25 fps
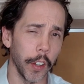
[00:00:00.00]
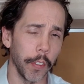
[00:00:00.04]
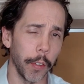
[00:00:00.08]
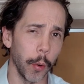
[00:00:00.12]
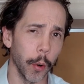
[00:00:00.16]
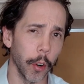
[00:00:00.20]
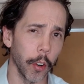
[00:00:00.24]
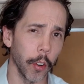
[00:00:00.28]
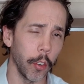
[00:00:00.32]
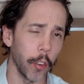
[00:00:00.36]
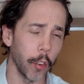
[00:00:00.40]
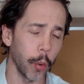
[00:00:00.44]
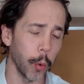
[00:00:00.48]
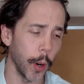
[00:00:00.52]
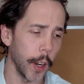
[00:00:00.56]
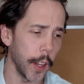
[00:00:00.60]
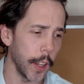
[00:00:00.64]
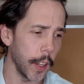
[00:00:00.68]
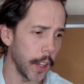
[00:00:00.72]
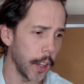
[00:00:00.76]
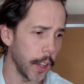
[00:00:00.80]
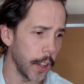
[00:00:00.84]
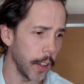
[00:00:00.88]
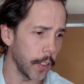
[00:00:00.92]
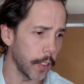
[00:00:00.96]
If you want to do 20
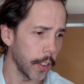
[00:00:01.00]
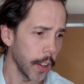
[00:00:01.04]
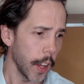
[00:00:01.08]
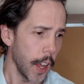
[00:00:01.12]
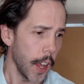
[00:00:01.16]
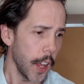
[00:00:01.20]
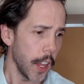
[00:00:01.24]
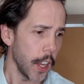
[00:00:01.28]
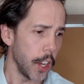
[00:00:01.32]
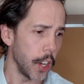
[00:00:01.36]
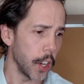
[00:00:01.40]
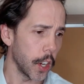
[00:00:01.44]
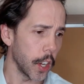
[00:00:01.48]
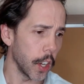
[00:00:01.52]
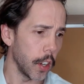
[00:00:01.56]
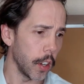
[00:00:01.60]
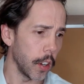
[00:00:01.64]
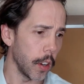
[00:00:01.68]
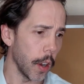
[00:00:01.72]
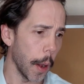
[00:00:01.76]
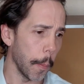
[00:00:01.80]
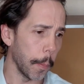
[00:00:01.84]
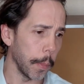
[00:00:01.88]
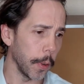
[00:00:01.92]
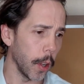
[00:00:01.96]
years, you
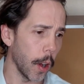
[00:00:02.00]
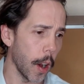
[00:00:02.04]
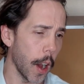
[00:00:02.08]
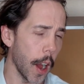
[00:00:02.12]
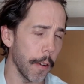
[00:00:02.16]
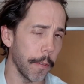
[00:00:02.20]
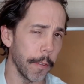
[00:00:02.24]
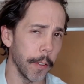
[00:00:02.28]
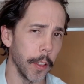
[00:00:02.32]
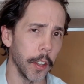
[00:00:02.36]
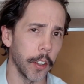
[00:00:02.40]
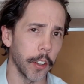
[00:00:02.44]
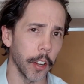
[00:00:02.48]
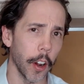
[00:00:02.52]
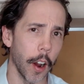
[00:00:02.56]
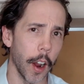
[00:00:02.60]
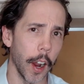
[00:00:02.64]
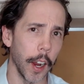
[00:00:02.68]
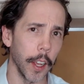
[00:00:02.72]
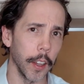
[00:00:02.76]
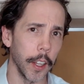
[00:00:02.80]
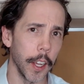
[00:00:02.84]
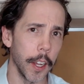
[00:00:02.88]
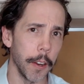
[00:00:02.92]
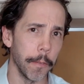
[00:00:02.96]
can apply for the
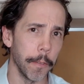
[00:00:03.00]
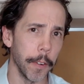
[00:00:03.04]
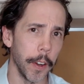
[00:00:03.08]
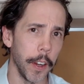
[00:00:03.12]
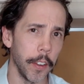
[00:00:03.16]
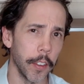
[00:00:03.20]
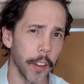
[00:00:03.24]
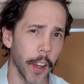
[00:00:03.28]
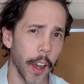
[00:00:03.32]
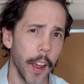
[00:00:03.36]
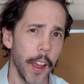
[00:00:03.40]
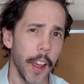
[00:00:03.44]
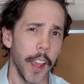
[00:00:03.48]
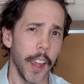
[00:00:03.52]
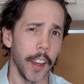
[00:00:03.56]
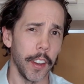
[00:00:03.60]
Thai Elite visa.